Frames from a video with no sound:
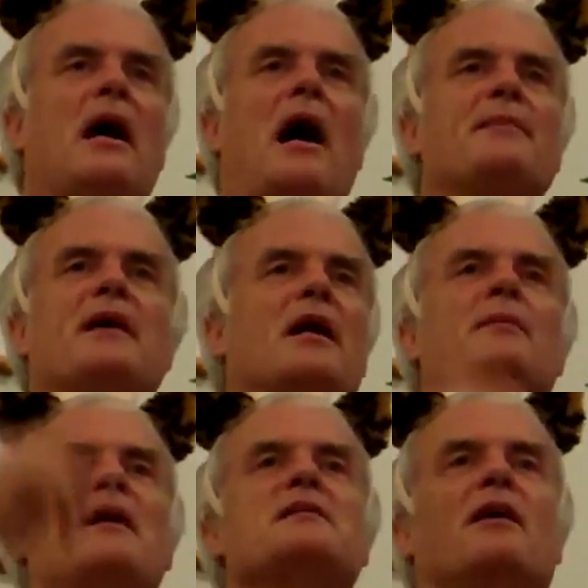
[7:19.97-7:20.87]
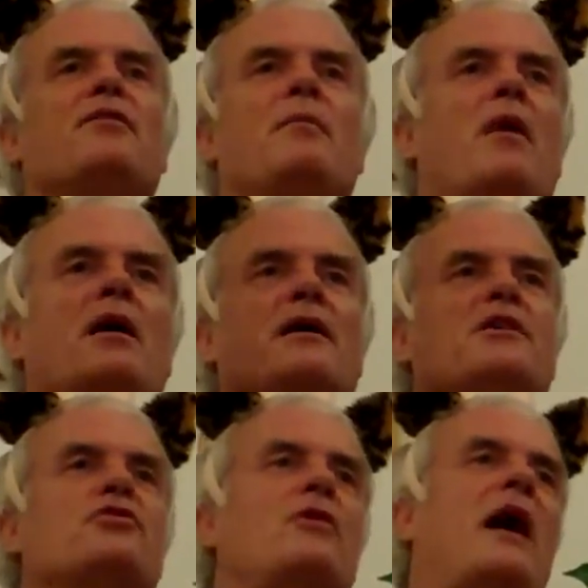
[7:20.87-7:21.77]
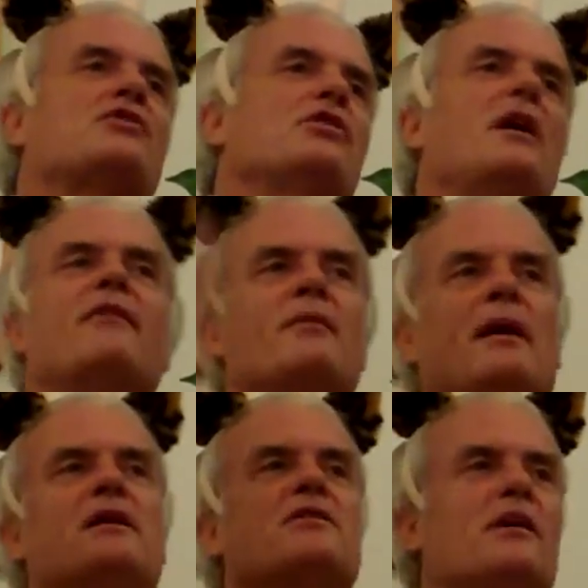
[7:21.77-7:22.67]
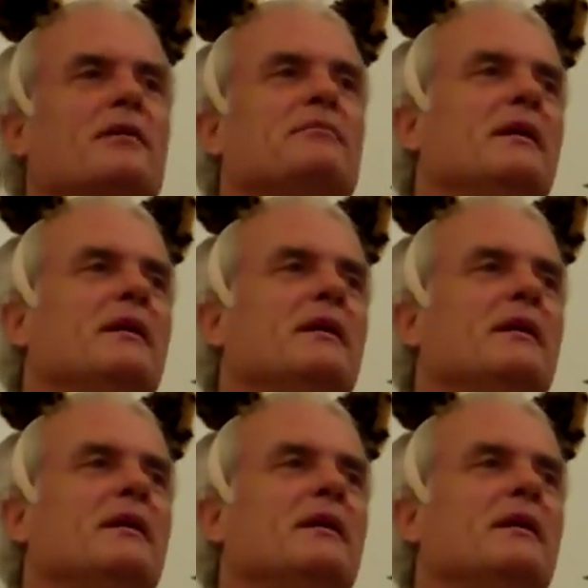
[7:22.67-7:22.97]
I'm telling myself the market is crashing, everybody's going to